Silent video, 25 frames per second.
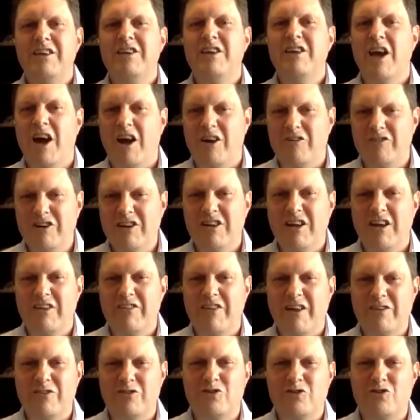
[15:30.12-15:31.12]
Yeah, I really
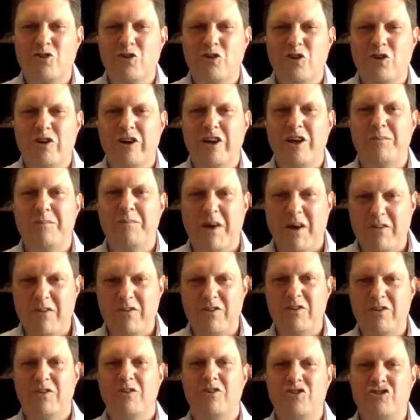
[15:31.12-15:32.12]
like that story about
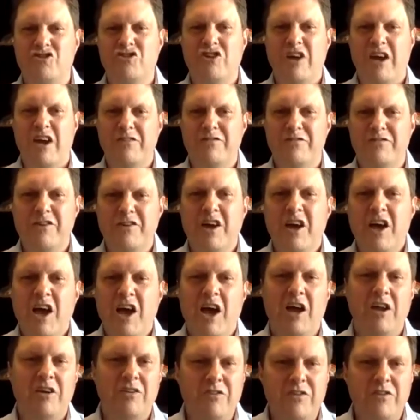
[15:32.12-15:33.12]
the, the chef.
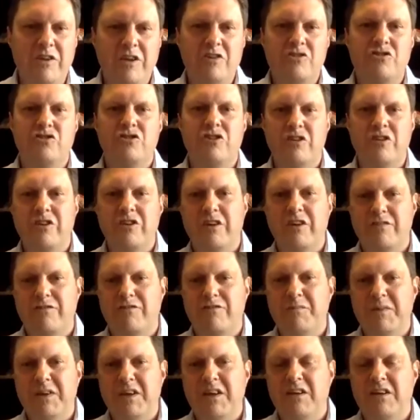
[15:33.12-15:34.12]
And the interesting thing
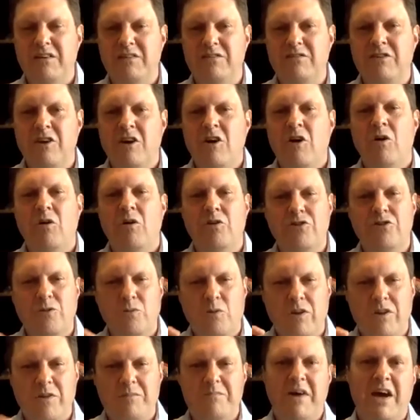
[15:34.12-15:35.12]
for me is also
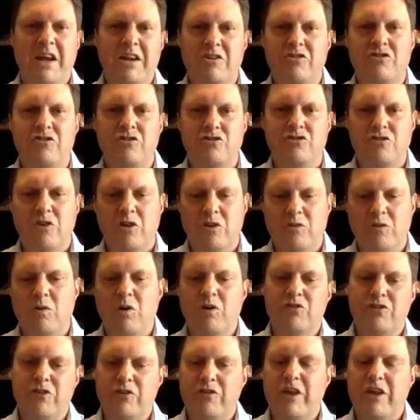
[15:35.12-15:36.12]
what the manager's role
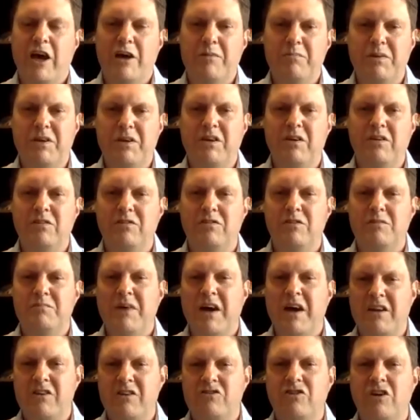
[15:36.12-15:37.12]
was in that, because the
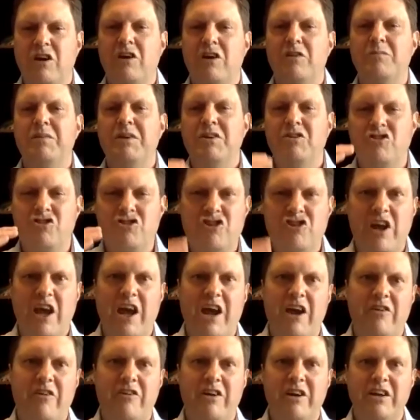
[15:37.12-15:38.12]
manager had been
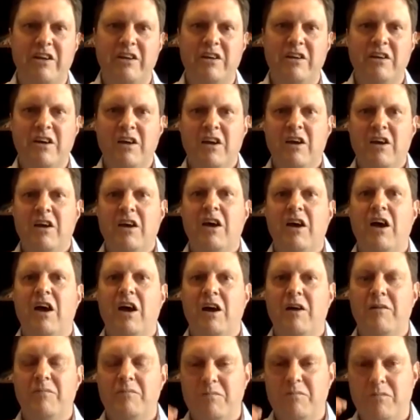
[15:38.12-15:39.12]
sharing
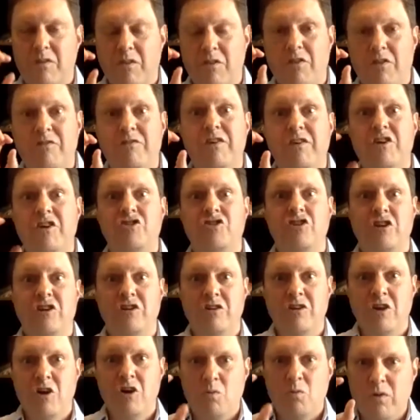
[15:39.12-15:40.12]
um, the
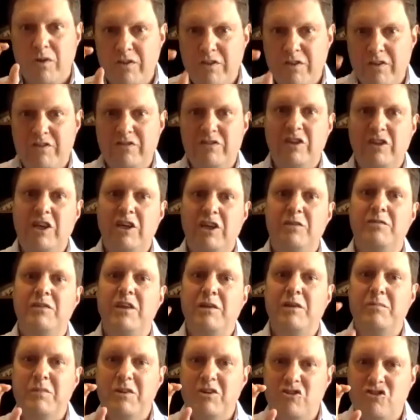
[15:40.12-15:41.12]
vision with the team.
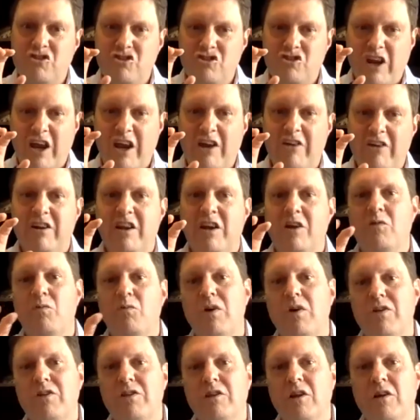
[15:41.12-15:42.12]
They'd been sharing it
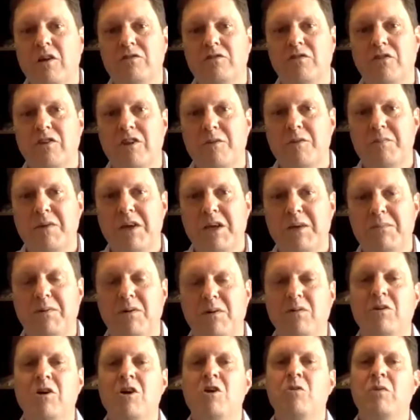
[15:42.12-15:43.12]
with lots of other
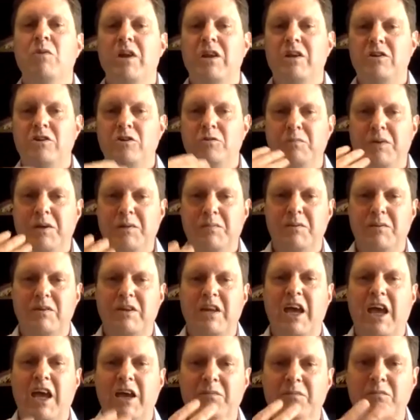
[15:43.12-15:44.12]
people. When new people
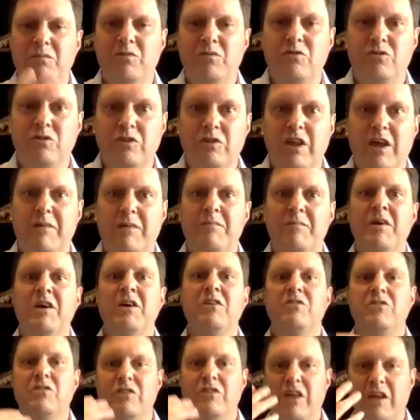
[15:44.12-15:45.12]
came to them,
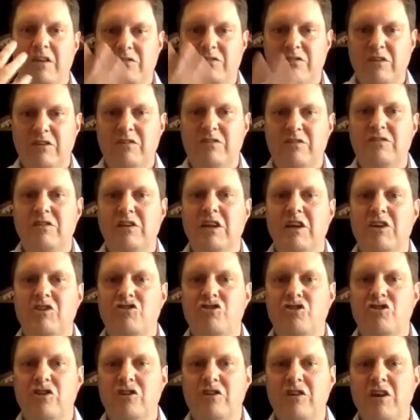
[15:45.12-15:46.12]
to this
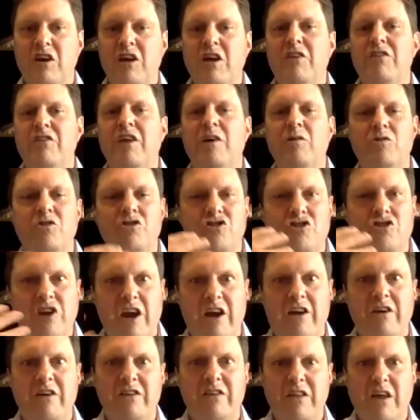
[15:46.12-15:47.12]
installation, they were
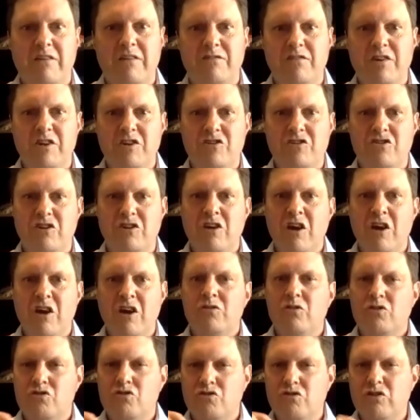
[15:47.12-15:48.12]
sharing that vision.
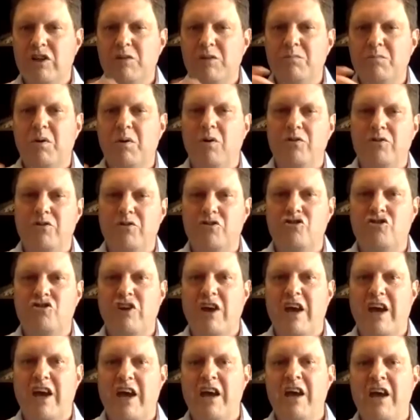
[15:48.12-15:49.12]
So it's really important to
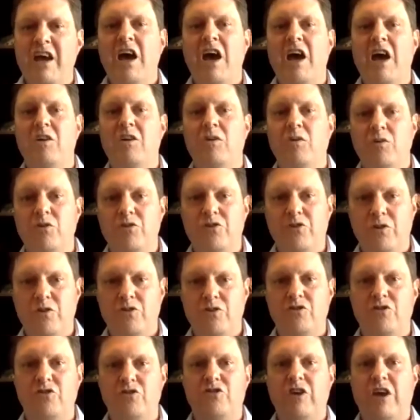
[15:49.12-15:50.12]
share. And also,
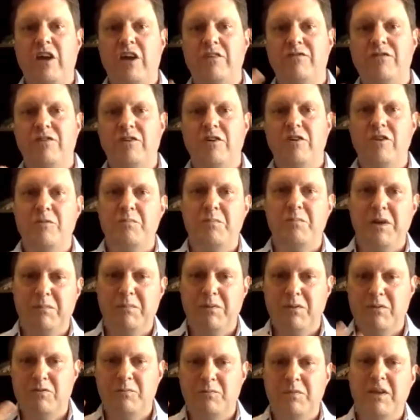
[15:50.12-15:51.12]
as you say, for other
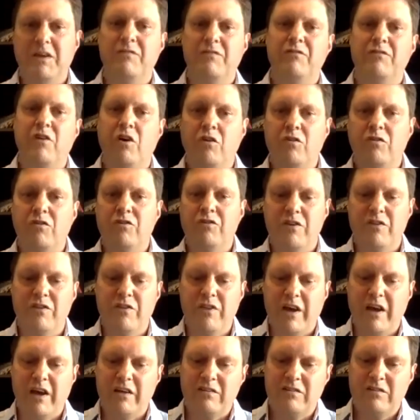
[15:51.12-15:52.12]
people to be involved in
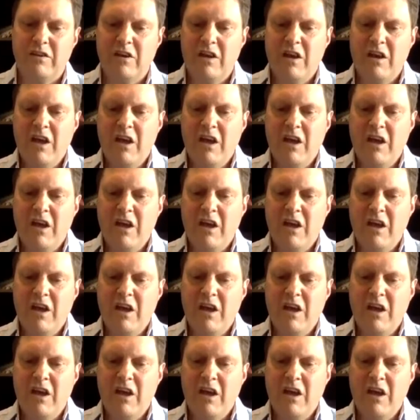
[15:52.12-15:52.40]
that.